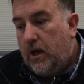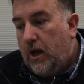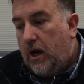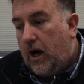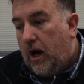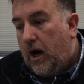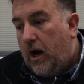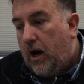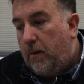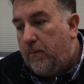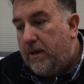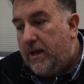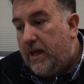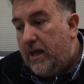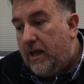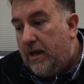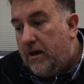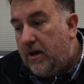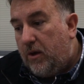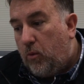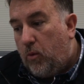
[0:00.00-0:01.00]

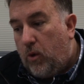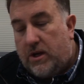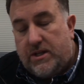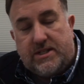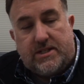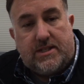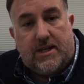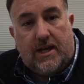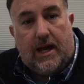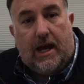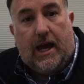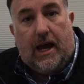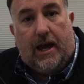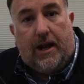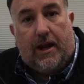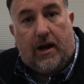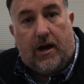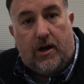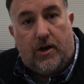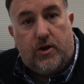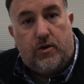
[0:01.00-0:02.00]
Once they had
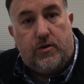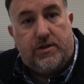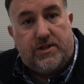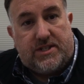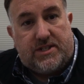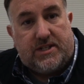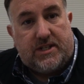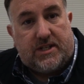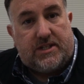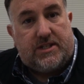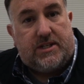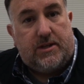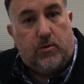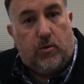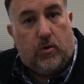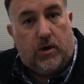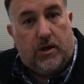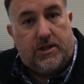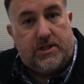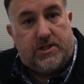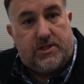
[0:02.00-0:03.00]

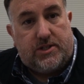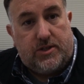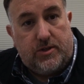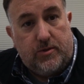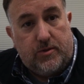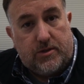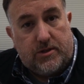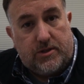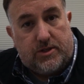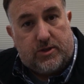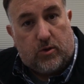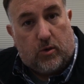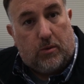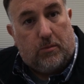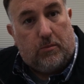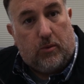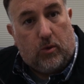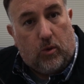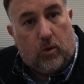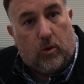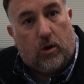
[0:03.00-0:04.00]
161 students or
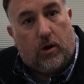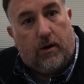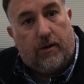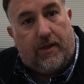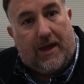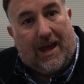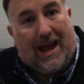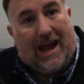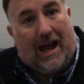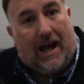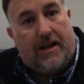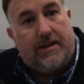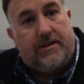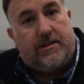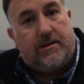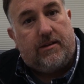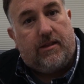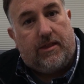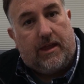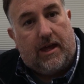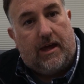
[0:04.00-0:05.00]
more, they had
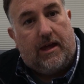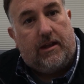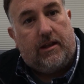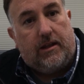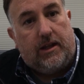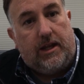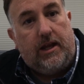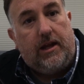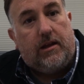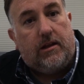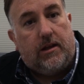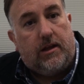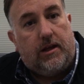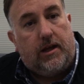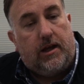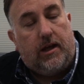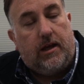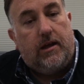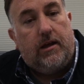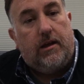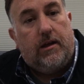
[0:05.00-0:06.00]
to then
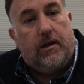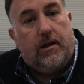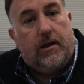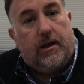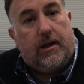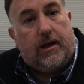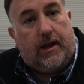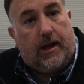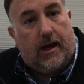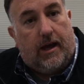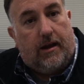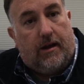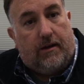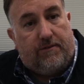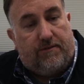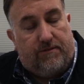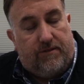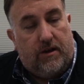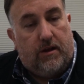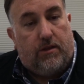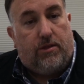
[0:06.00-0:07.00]
legally get a
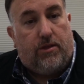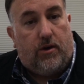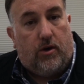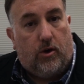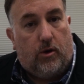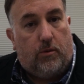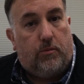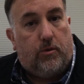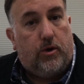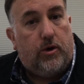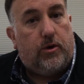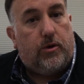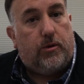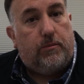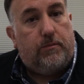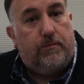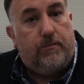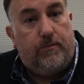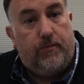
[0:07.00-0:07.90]
5th homeroom,